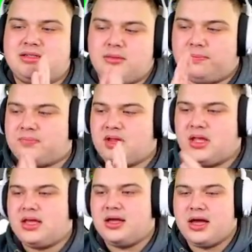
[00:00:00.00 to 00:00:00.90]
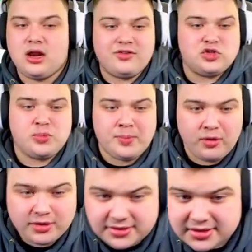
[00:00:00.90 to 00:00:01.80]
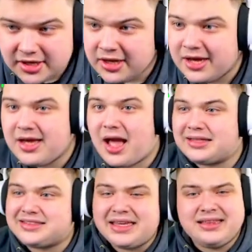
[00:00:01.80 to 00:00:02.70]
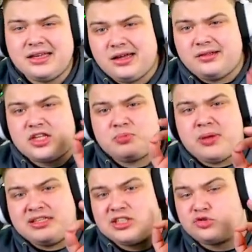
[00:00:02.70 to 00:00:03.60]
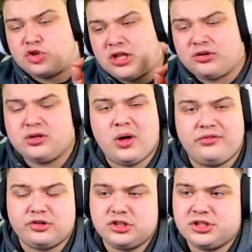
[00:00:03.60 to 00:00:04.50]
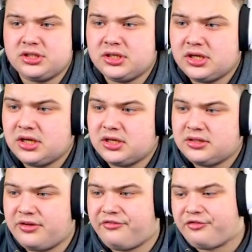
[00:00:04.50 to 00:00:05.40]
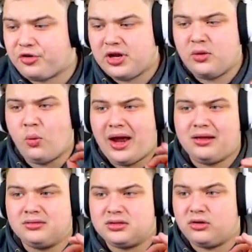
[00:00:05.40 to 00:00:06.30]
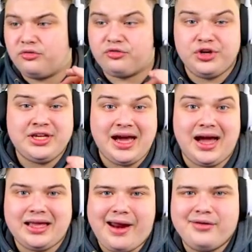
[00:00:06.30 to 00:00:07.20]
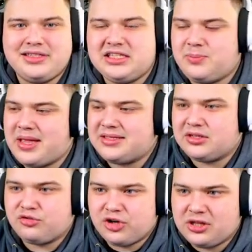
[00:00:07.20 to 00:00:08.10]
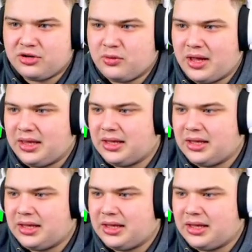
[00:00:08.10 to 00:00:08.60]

Come on. Another super bonus. I'd say the spins did really, really well for us. The free wild or free cat guaranteed spins did really, really well.